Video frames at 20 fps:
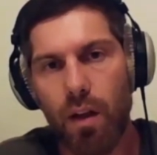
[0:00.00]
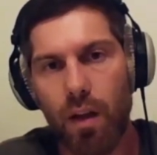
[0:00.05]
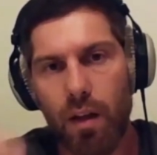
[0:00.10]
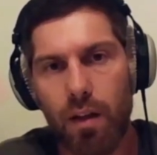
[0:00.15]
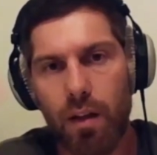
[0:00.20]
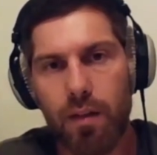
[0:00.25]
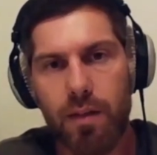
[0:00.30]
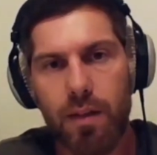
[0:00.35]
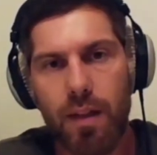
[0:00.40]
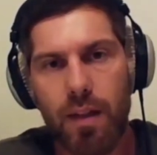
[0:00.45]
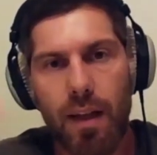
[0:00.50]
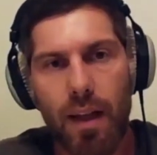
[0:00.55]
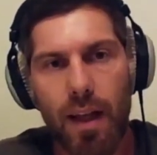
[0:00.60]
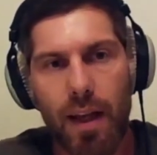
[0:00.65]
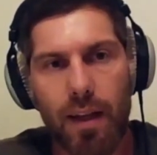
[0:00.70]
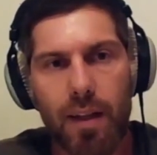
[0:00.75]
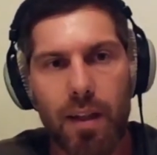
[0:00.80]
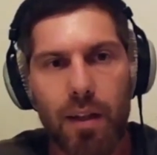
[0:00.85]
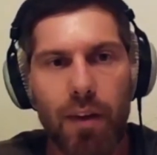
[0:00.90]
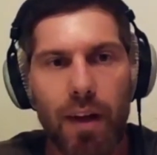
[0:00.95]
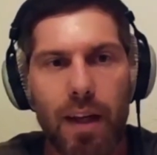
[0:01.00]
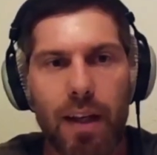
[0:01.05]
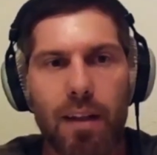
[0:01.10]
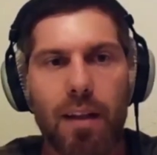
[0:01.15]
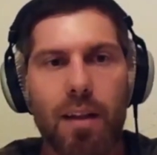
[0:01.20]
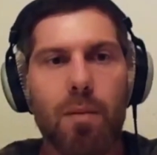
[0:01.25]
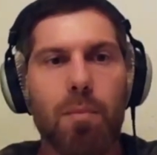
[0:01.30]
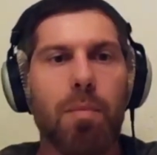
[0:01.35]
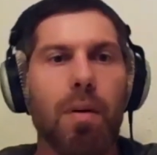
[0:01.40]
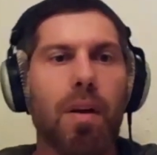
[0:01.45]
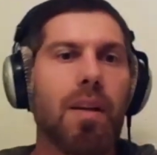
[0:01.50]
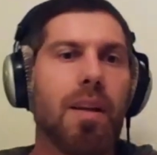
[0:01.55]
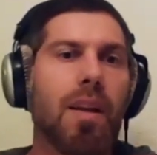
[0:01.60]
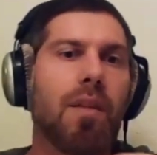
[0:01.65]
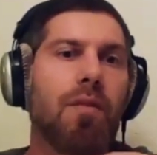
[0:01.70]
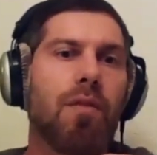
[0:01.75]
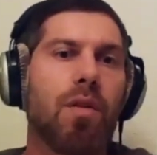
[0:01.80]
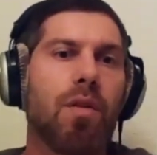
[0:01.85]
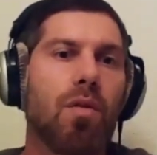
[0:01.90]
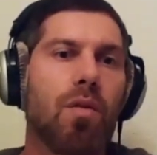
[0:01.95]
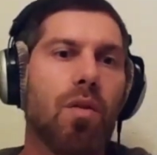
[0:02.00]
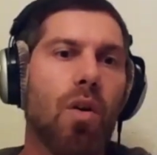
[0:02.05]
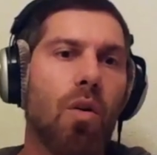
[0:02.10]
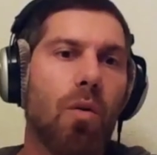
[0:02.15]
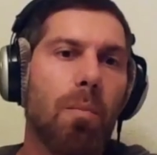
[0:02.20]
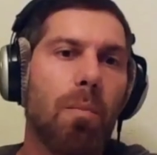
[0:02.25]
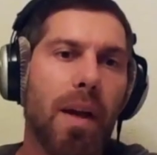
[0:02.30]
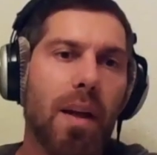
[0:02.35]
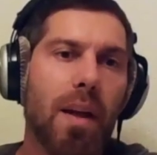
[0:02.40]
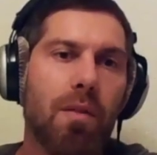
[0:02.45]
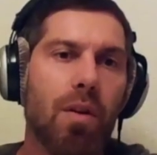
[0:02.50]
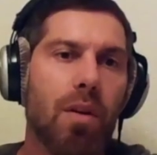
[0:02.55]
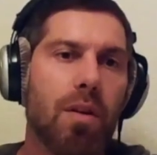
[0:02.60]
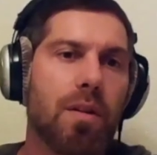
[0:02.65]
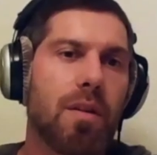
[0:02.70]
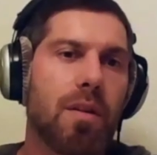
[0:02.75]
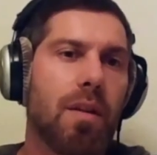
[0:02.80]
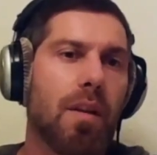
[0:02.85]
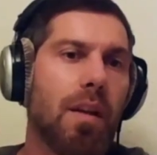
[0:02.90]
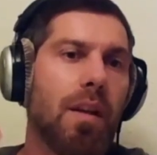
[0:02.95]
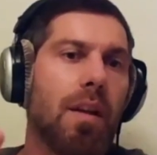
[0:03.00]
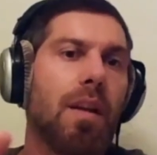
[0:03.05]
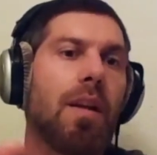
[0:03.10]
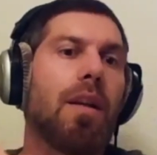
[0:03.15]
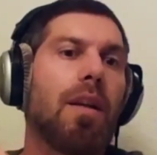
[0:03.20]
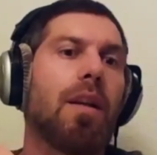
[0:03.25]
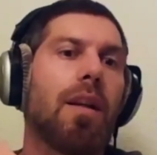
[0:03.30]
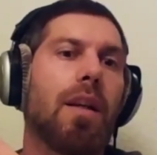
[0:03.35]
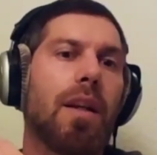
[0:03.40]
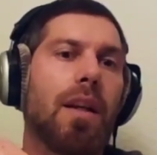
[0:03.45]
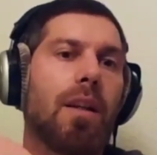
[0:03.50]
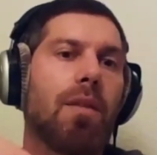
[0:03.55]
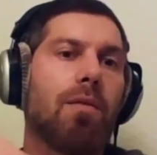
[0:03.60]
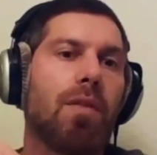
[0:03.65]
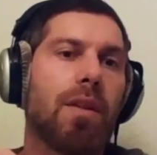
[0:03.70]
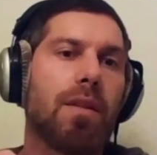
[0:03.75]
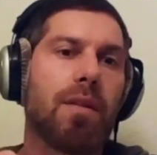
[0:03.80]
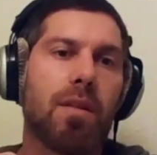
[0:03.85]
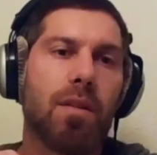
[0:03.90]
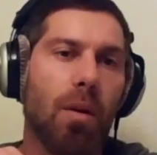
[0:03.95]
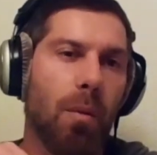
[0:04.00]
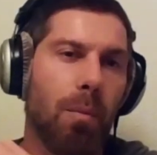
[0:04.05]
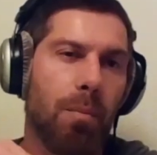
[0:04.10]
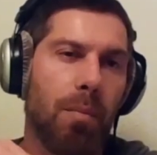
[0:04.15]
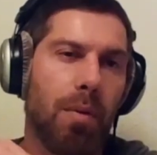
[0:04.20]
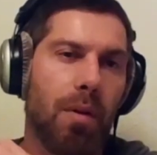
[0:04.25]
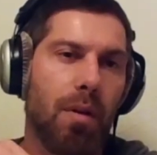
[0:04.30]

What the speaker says: still activated, but if you go backwards, it will stop.